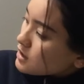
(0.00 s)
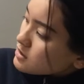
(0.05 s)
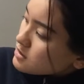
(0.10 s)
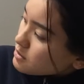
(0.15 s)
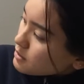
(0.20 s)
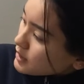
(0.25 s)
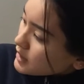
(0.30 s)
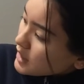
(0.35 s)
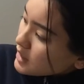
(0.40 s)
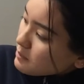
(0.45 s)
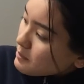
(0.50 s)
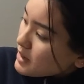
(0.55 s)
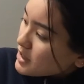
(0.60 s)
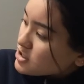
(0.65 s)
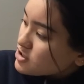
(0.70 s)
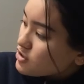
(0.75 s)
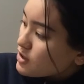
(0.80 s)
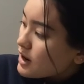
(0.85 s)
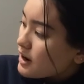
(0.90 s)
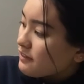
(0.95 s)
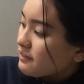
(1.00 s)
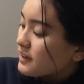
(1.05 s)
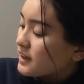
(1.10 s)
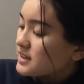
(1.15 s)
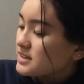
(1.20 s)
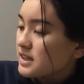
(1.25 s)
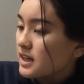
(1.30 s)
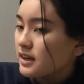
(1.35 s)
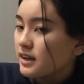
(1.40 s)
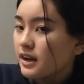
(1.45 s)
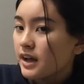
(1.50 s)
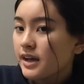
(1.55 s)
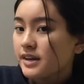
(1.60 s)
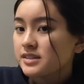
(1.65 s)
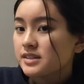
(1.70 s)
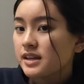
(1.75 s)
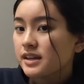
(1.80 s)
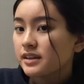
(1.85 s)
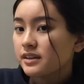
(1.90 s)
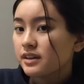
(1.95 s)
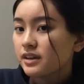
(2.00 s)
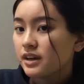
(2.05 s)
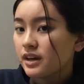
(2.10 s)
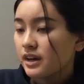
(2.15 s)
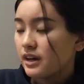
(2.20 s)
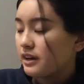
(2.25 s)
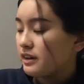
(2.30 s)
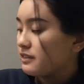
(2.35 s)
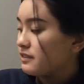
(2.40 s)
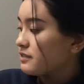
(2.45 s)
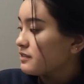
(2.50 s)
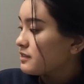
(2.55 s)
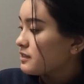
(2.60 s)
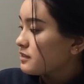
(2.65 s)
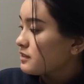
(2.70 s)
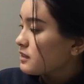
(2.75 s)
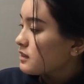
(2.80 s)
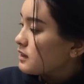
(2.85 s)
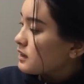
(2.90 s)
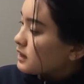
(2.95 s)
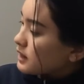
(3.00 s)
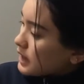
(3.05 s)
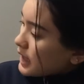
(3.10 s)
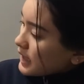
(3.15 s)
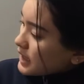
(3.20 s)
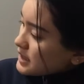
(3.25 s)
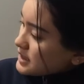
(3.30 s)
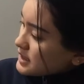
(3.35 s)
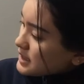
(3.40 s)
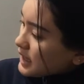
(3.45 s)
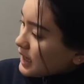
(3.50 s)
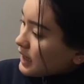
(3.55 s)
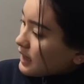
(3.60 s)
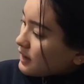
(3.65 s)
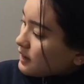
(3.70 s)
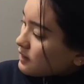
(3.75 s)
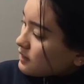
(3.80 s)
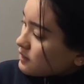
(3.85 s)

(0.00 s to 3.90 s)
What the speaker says: So we need to make sure our fingers are nice and curved, like a C.